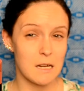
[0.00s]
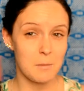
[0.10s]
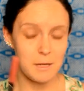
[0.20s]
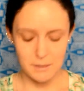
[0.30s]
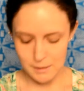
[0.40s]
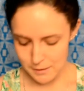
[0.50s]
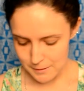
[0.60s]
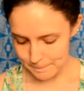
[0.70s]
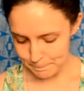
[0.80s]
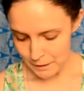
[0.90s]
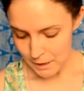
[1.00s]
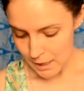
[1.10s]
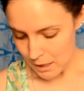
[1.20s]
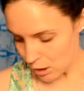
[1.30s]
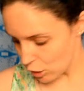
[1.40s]
about this.
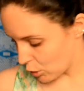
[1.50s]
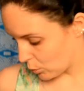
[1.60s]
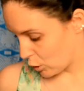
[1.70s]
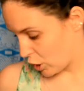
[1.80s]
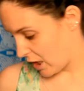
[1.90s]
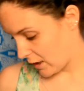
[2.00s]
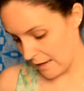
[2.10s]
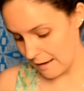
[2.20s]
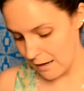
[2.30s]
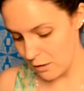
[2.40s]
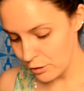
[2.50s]
So we'll check that out.